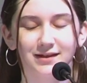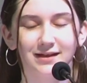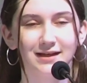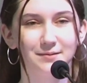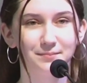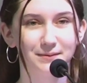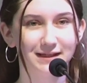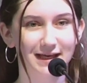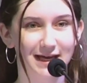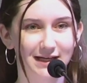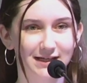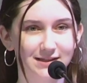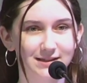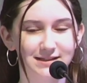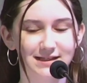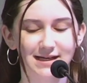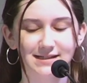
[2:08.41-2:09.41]
It began in
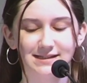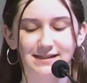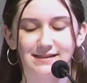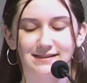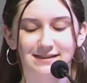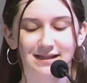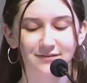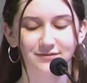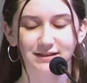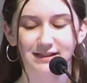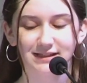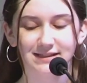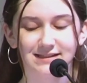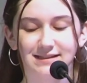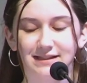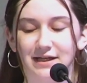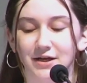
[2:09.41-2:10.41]
the
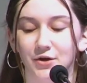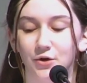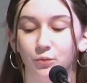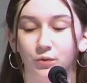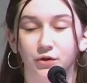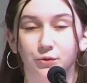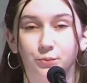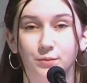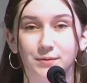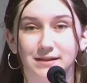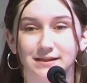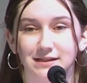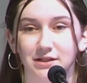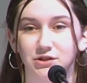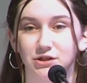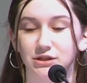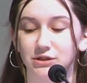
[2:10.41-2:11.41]
1970s with women
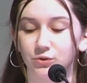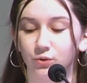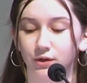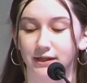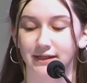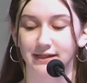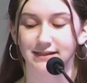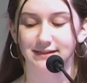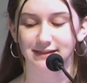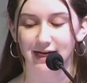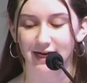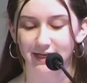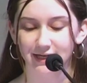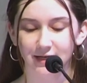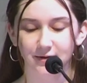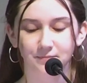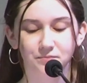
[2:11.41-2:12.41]
such as Gloria
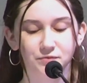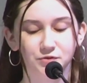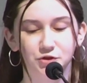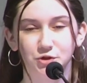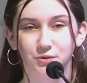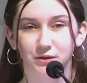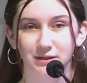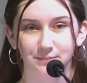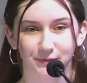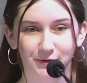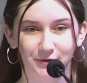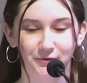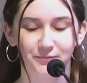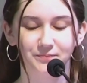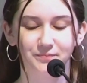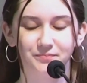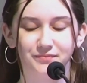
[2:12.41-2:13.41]
Steinem, Judy
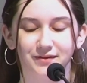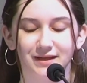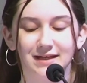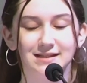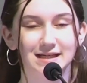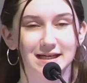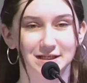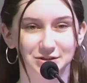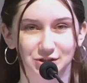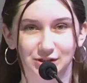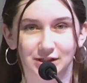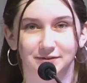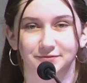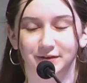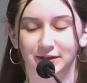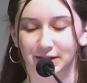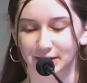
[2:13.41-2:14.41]
Blume, and Angela
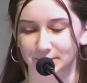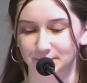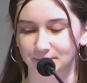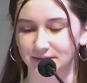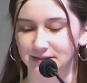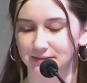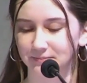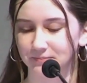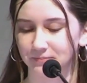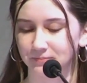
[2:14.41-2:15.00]
Phillips.